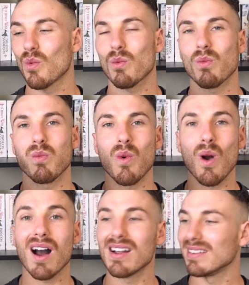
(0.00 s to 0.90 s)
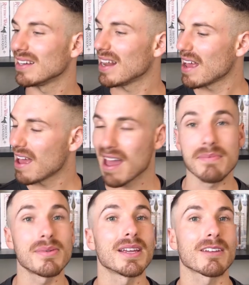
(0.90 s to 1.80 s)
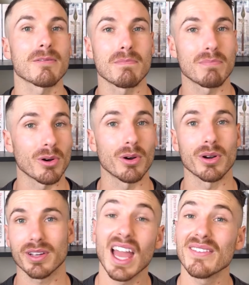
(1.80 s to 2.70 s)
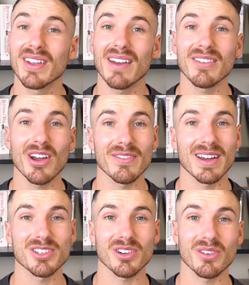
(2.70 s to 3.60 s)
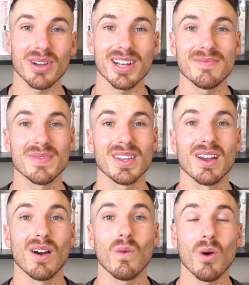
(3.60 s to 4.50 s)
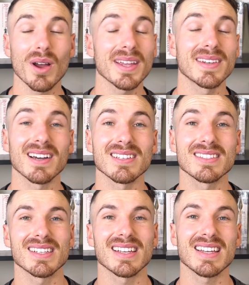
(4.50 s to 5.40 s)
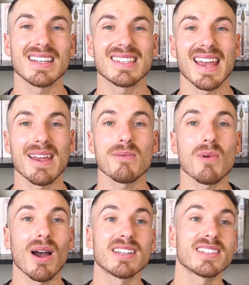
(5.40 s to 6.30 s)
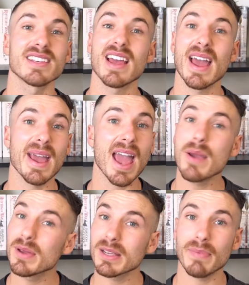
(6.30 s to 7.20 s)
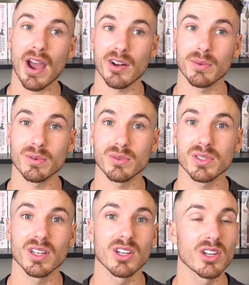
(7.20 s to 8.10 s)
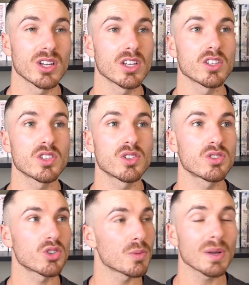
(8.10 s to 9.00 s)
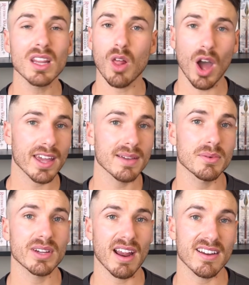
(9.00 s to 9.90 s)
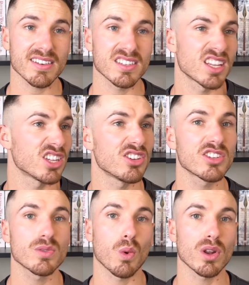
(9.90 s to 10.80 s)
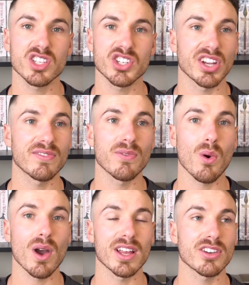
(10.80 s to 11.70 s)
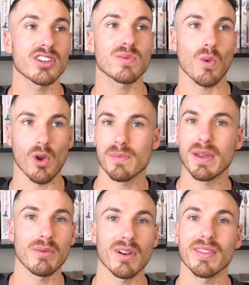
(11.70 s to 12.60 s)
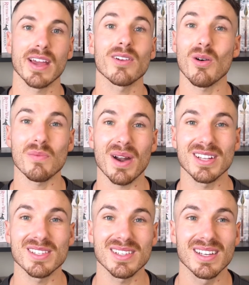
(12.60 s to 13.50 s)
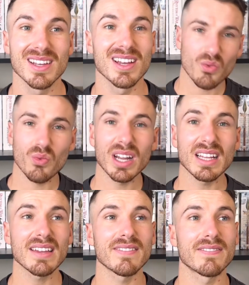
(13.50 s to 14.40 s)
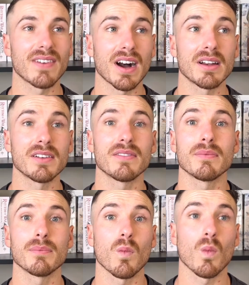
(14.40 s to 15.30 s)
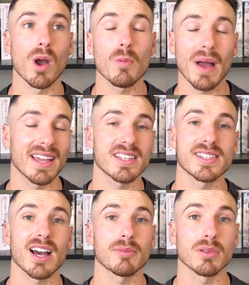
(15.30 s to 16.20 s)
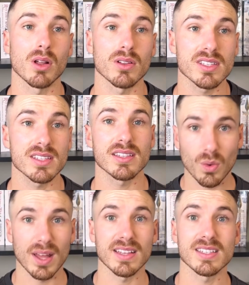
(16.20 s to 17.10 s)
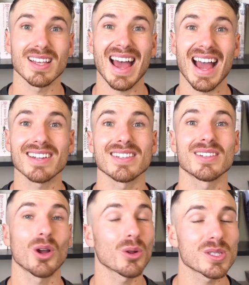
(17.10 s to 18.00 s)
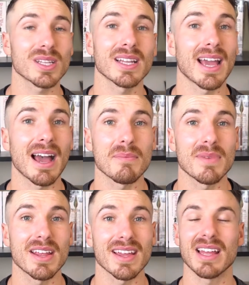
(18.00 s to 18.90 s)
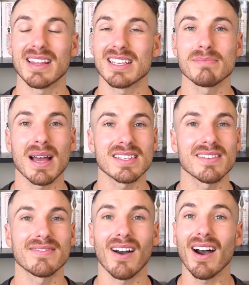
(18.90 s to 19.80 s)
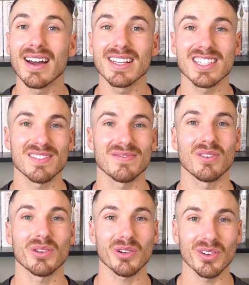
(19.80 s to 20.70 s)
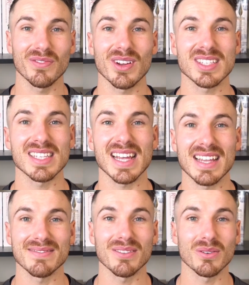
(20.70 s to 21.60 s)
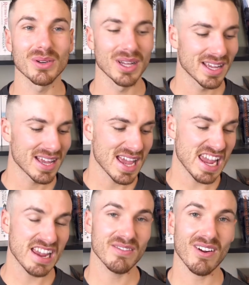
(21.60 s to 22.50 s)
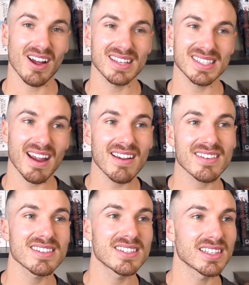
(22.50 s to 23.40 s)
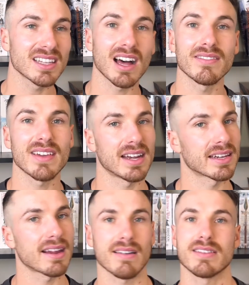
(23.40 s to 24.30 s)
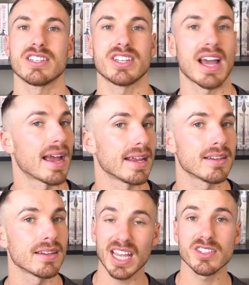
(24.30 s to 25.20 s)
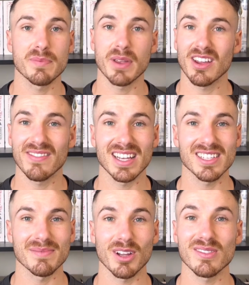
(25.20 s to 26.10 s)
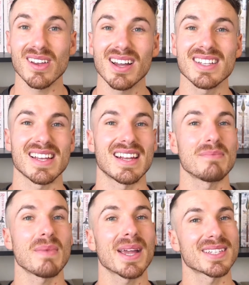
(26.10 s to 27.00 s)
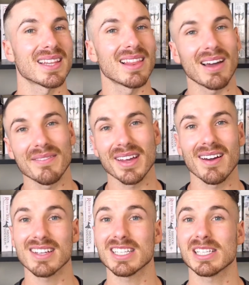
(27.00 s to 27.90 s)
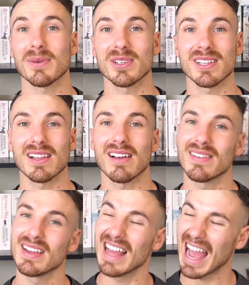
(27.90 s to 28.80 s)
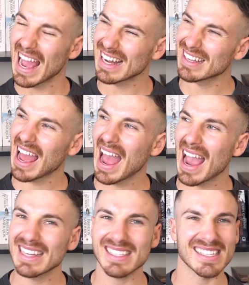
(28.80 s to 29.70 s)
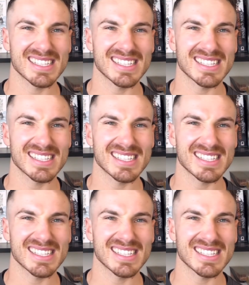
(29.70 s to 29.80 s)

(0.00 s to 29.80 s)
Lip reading: one epic book. If you haven't heard about John Gwynne, what he does is he writes epic battles, super likable characters that you just want to cheer for and you just want to be one of their comrades. Really fun, well paced out plots where there's action constantly happening and there's massive fights for good versus evil. He writes characters you love and characters you hate. He gives you POVs on both sides and he makes you love the guys you're supposed to love and to hate and